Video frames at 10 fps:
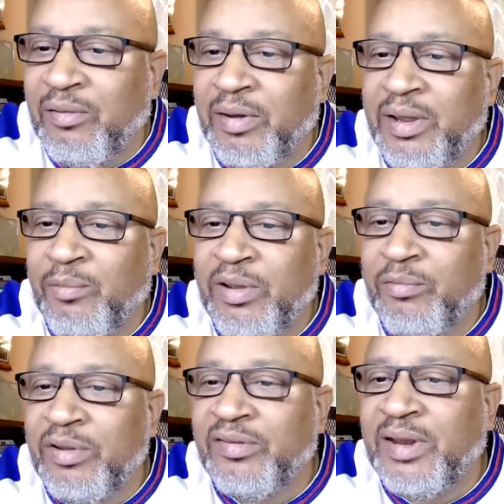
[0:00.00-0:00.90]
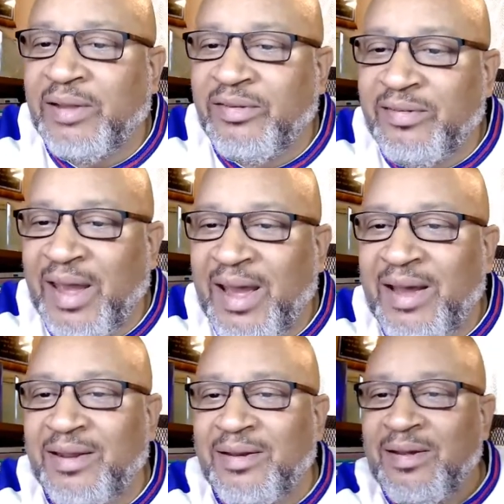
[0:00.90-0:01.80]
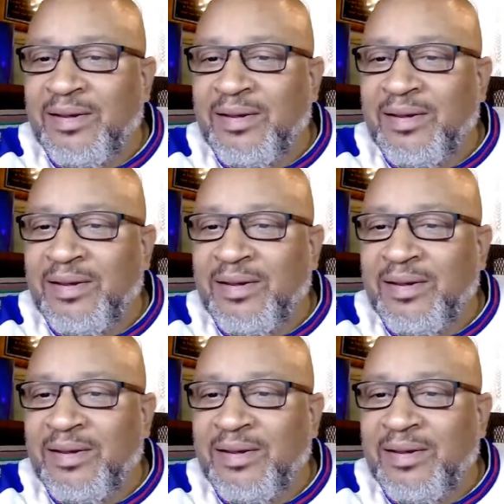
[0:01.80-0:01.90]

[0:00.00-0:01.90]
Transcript: on here. Where is it at? I just had it.